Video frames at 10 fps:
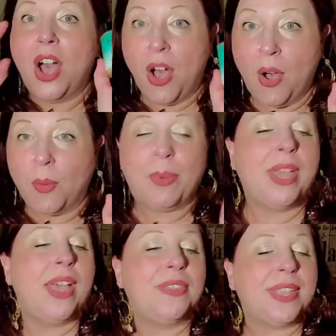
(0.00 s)
hope,
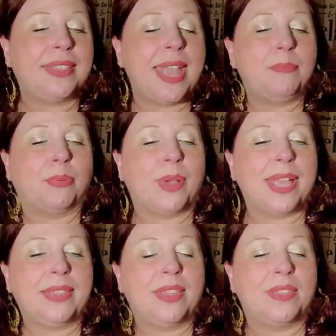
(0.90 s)
that they
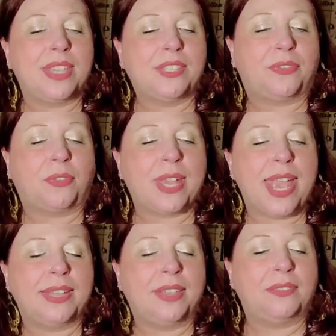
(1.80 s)
bring this free
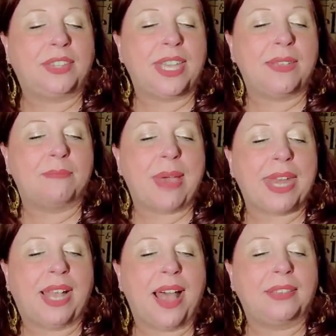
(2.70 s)
and lovely
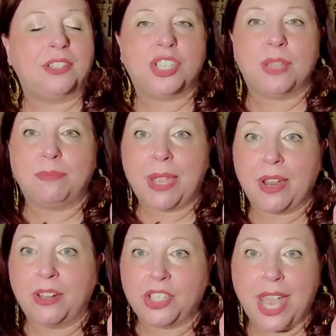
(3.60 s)
Bodycology
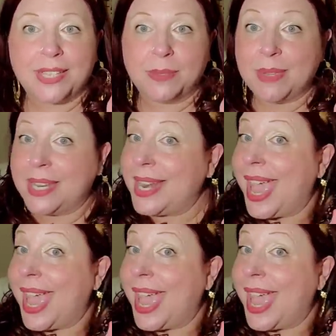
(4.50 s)
pear jasmine and